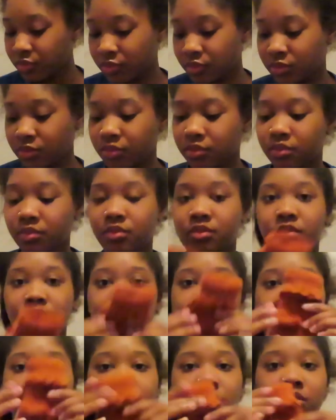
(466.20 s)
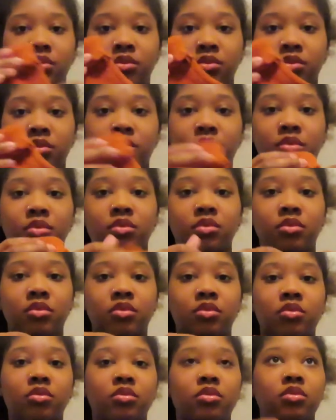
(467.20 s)

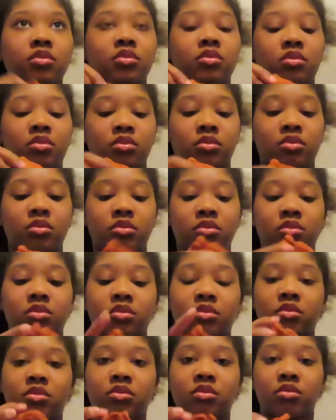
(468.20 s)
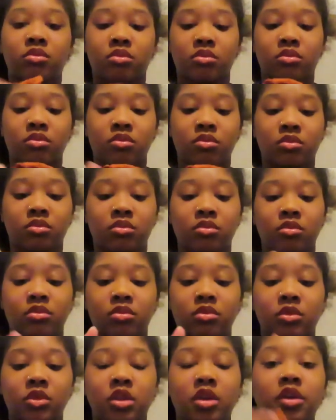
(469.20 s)

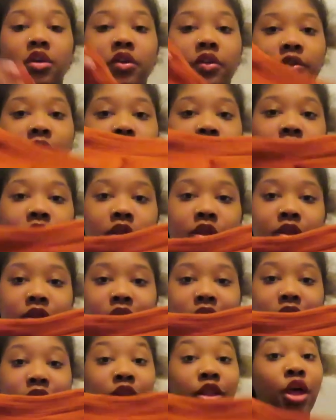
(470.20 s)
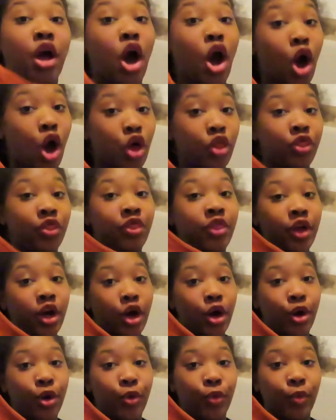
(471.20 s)

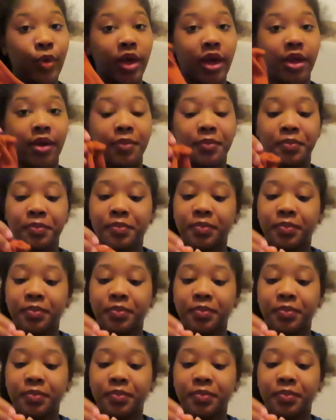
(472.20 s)
Nobody speaks.